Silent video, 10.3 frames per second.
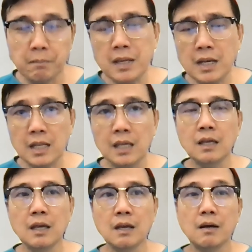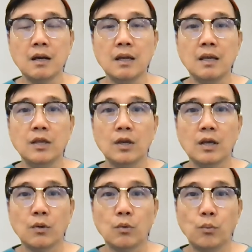Meaning,
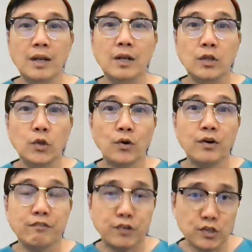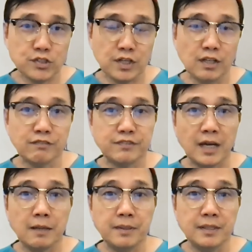will your reversal of
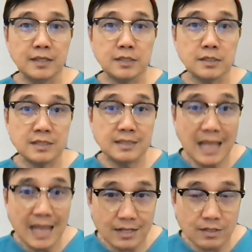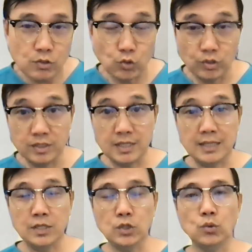diabetes state
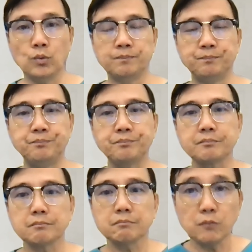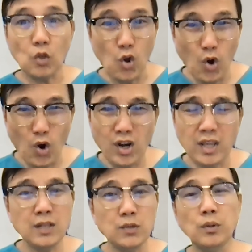continue? Or
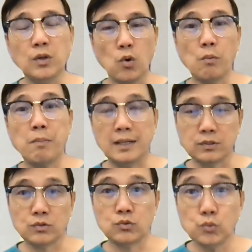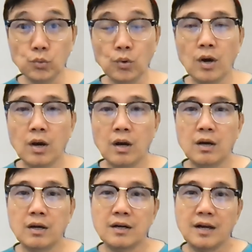it will go back to
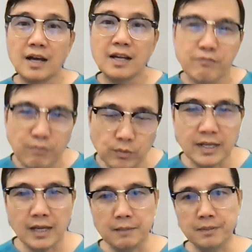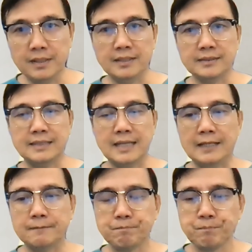a full diabetic state?
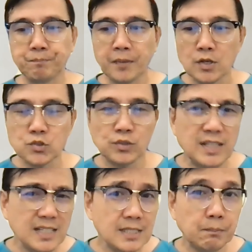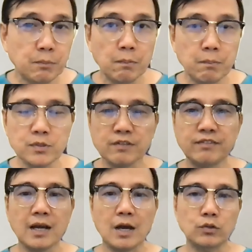So this is the purpose of the
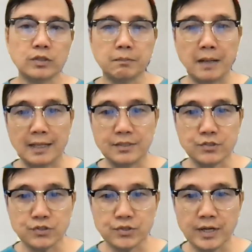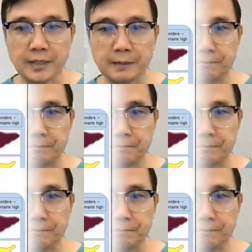counterbalance trial.